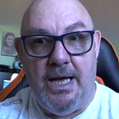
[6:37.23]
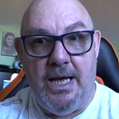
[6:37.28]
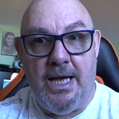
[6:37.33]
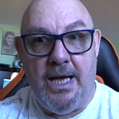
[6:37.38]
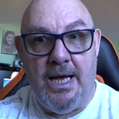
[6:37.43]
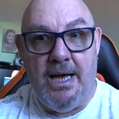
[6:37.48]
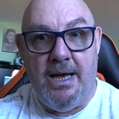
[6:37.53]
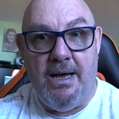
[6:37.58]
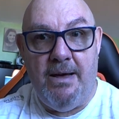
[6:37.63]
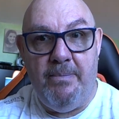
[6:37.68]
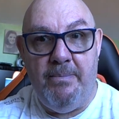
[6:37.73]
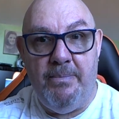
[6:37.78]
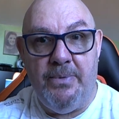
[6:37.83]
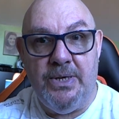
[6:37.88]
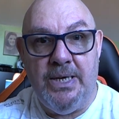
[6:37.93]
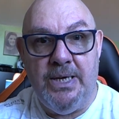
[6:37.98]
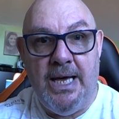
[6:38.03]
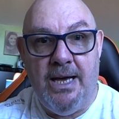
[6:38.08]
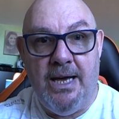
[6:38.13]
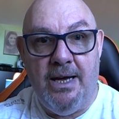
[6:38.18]

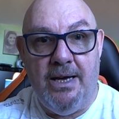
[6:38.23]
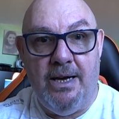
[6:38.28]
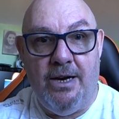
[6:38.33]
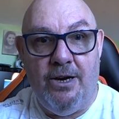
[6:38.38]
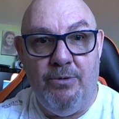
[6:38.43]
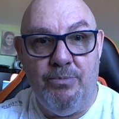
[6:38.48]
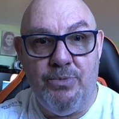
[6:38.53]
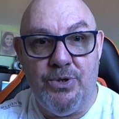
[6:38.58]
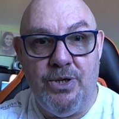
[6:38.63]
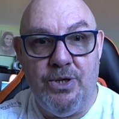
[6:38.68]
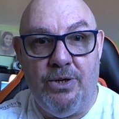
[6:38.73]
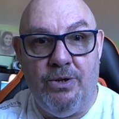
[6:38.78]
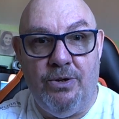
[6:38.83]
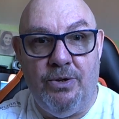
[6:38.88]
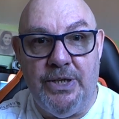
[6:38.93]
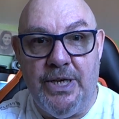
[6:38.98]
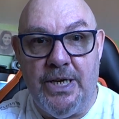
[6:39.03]
Yeah, Ohm's law,